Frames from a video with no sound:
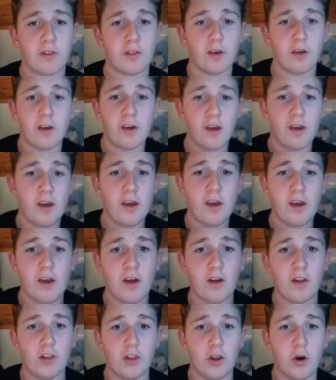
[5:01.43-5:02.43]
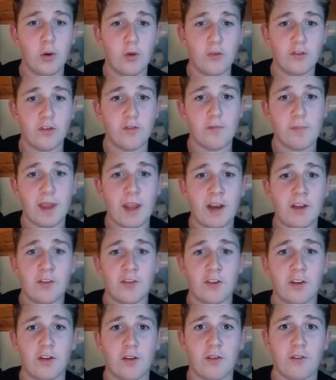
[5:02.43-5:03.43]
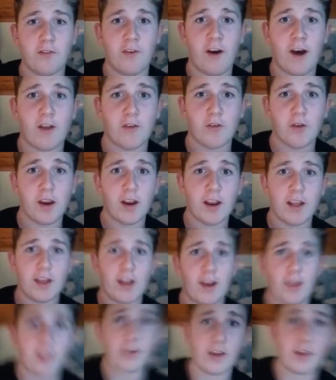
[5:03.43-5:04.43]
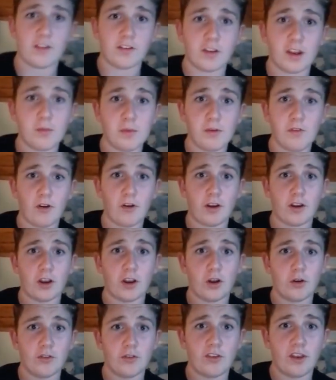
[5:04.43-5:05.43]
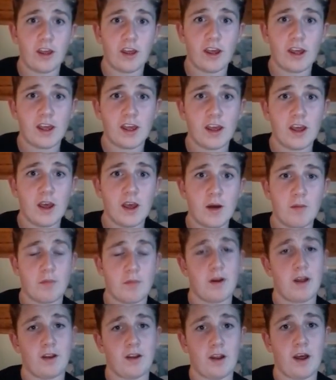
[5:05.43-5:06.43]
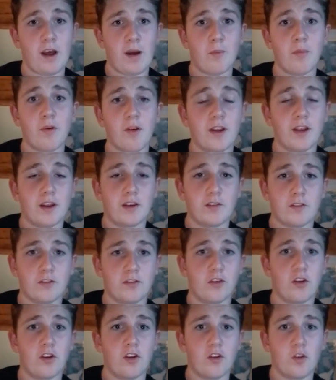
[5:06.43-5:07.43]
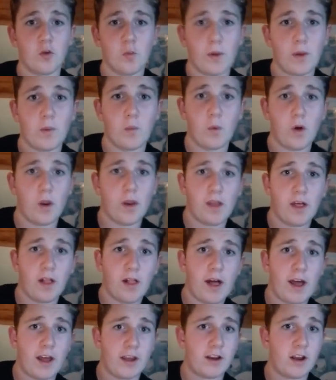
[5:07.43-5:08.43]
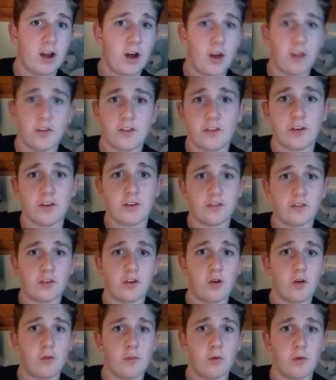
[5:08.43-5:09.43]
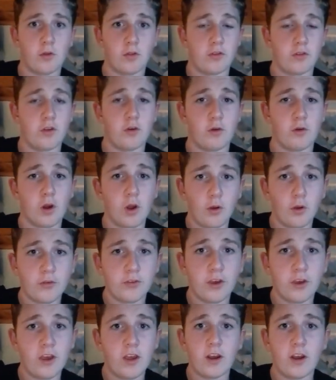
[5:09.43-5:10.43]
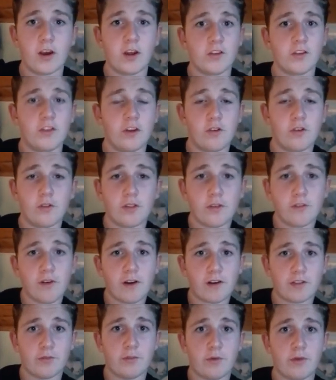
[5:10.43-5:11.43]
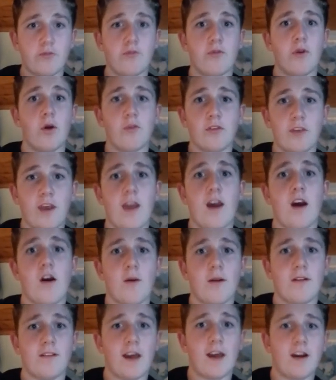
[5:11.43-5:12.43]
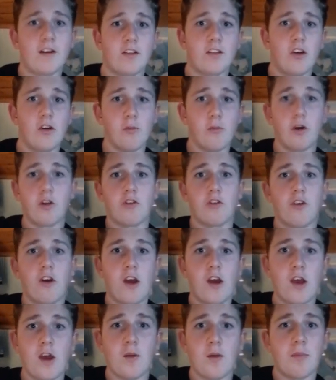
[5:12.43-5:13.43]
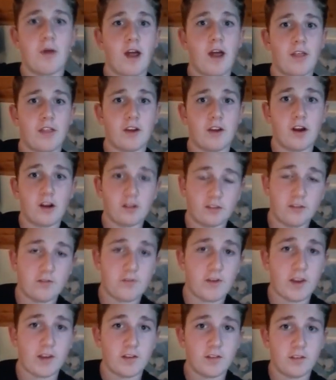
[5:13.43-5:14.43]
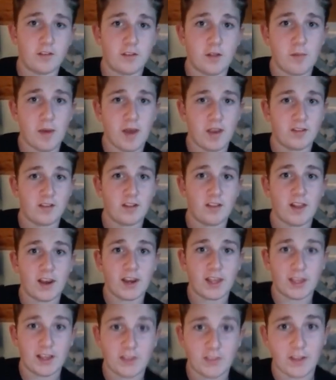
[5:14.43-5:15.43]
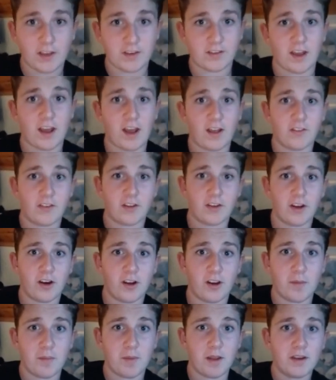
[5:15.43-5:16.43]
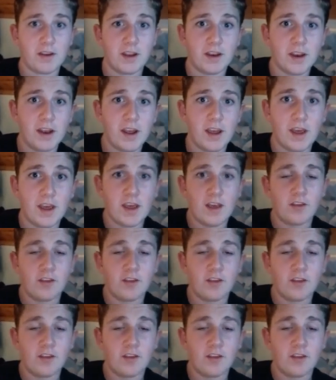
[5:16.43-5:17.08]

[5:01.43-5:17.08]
one of the lows of being a Sunderland fan, really, and I think it's going to be very close today. But I'm predicting Sunderland to win 1-0. I can't see us scoring more than two goals, considering the fact that we rotate our attack too much. But I think our defence is the best in the league, and that is a hand-on-heart opinion.